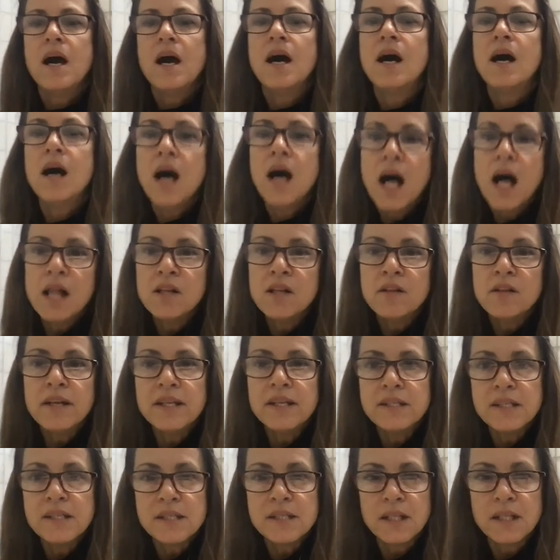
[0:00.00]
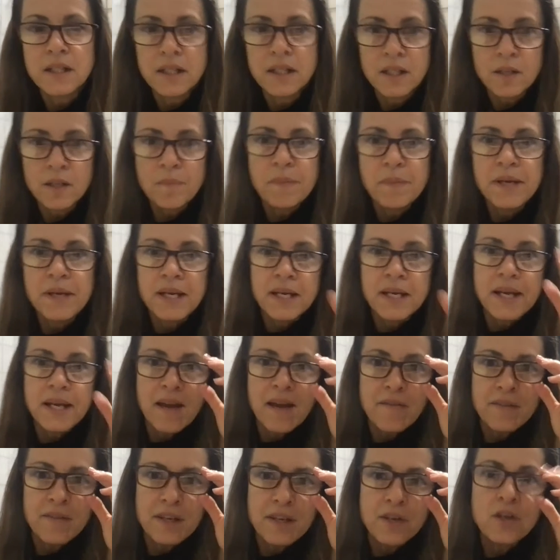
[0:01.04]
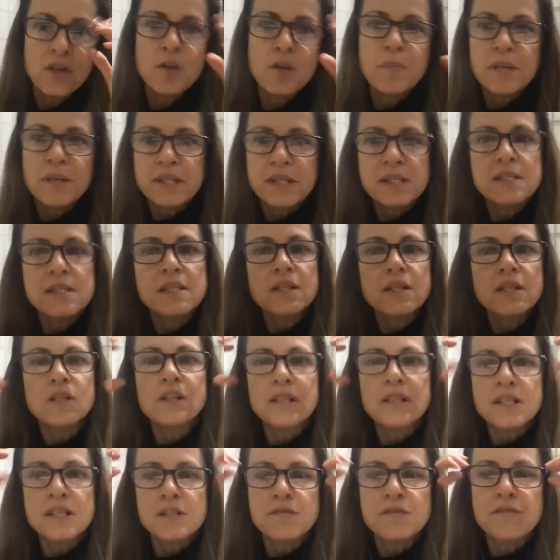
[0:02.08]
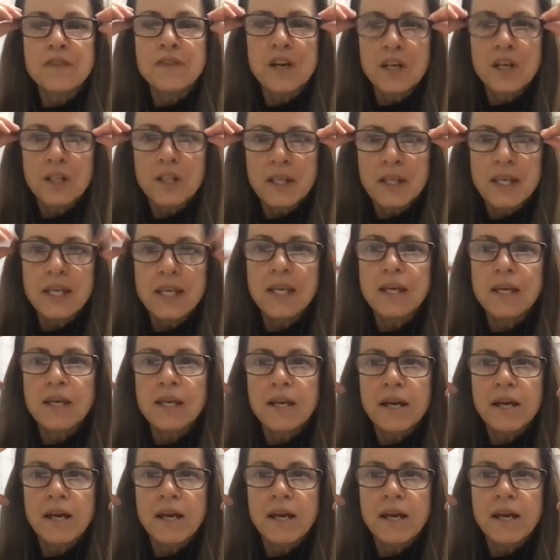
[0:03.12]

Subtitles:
HoloLens is a little bit heavier, but still is fairly,